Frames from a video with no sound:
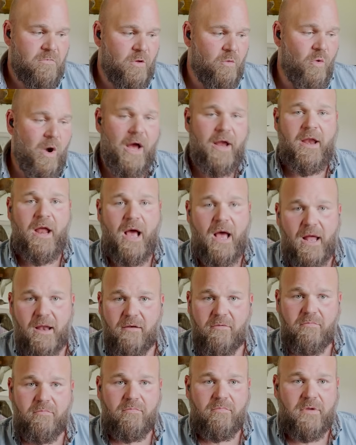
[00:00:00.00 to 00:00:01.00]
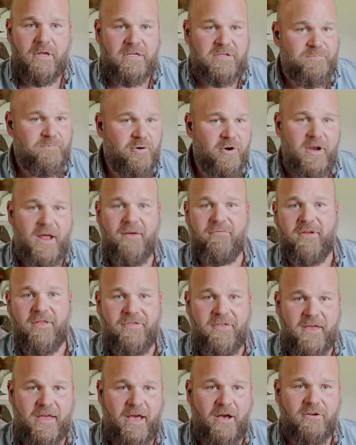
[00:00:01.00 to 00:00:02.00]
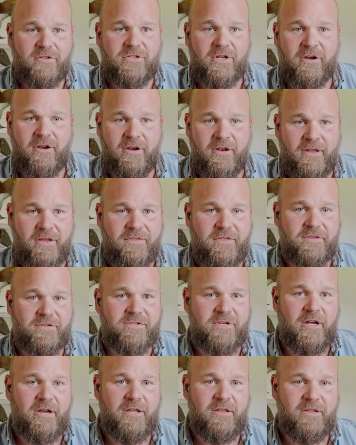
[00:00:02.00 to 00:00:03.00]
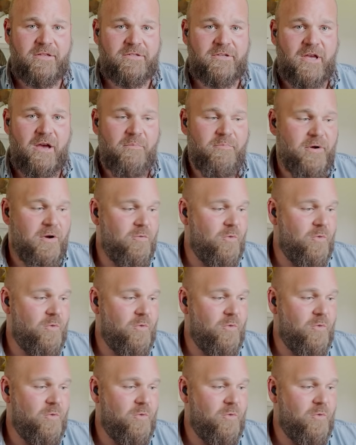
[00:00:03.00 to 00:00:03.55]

why not? He's put everything else underneath the sun in this gumbo.